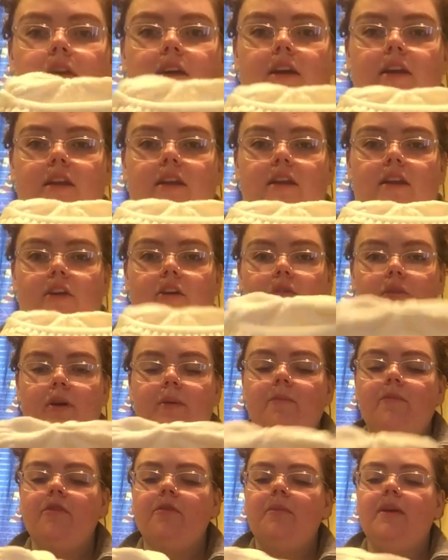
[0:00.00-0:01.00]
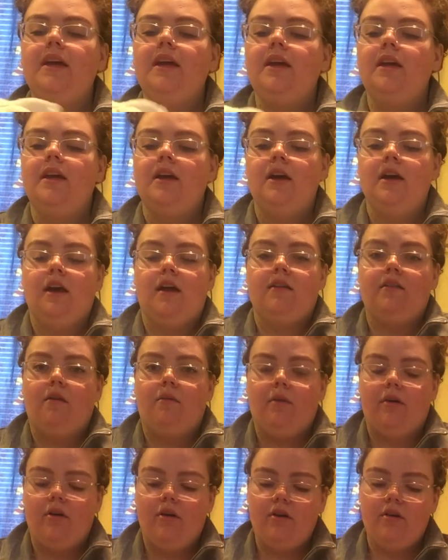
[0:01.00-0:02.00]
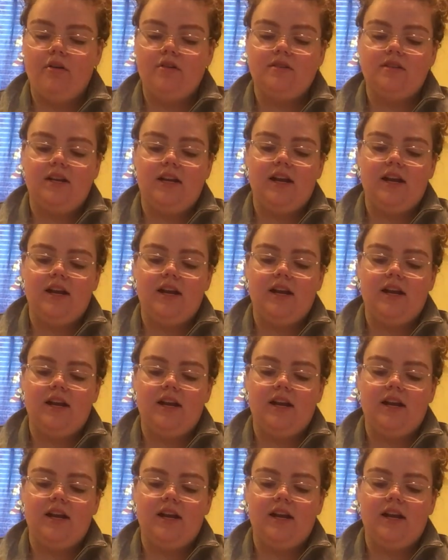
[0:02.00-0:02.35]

in cream for me because I wear hers,